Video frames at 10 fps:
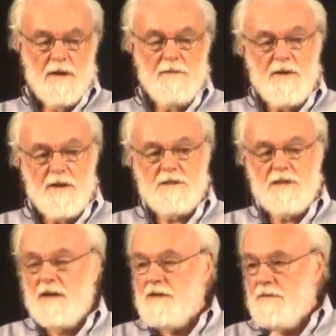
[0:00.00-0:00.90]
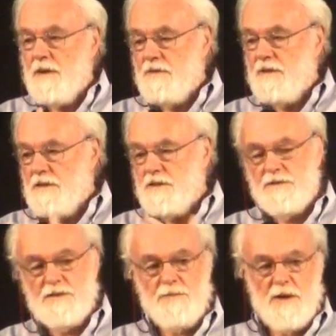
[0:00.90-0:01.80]
I'm very excited about these
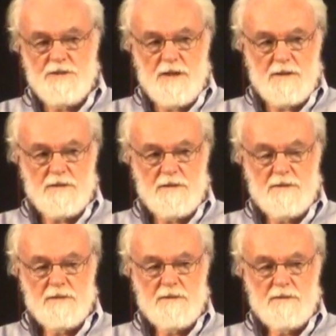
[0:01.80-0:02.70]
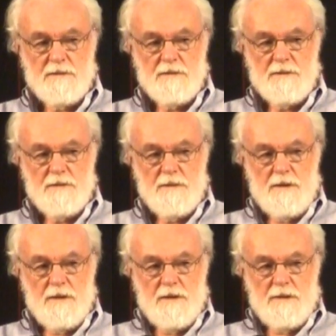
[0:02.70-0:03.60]
sorts of projects.
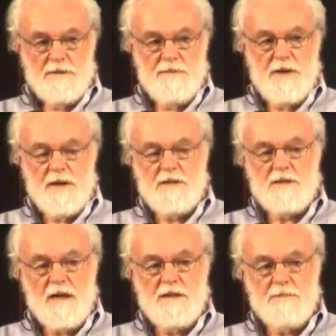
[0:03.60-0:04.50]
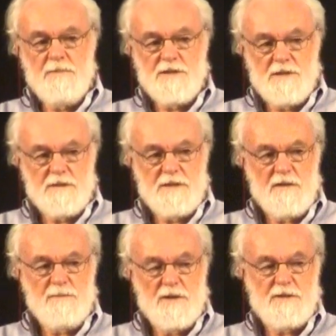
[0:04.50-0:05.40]
It's a very exciting
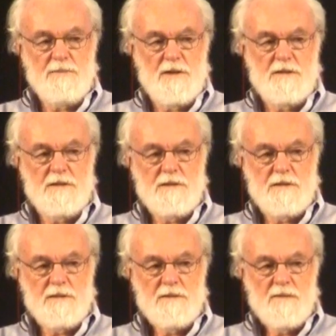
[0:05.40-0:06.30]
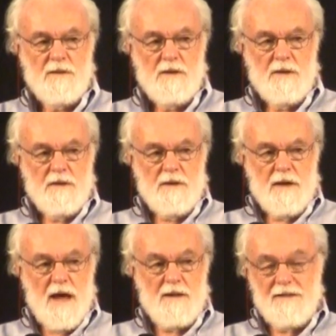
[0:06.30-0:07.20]
set of possibilities.
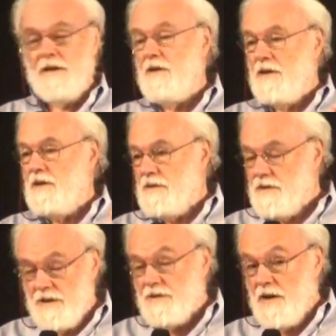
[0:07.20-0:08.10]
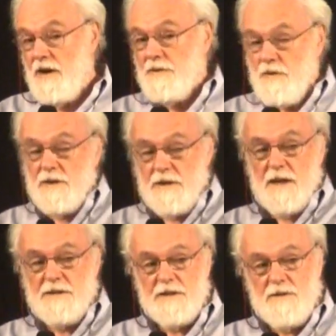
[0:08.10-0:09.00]
And there's a lot of
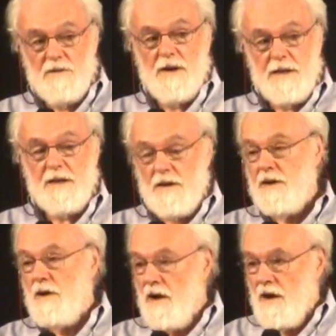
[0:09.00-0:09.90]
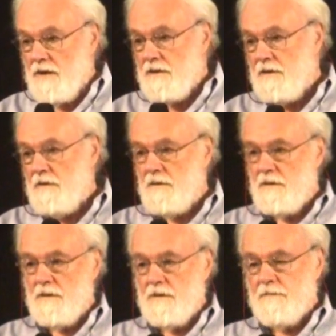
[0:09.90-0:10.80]
organising already going on
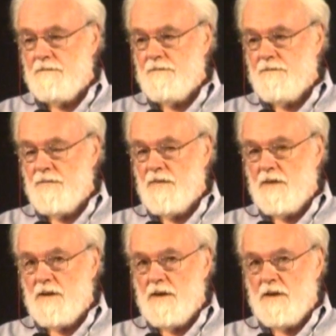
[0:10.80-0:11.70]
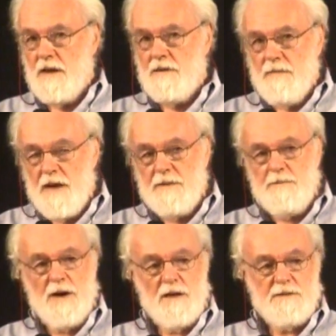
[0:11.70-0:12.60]
in
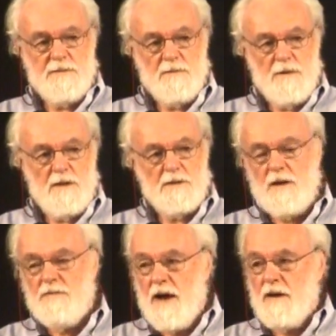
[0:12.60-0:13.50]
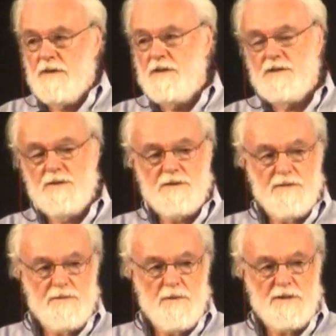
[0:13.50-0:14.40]
many parts of the world around these sorts
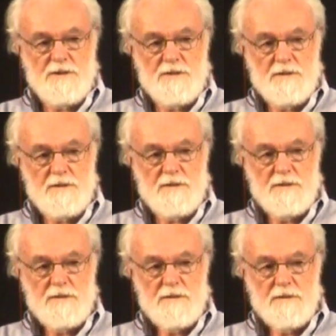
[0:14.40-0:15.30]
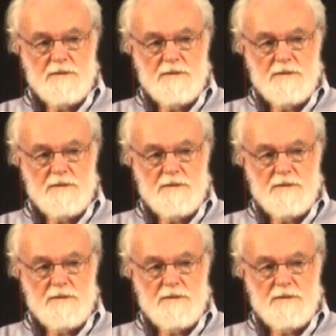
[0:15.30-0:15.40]
of questions.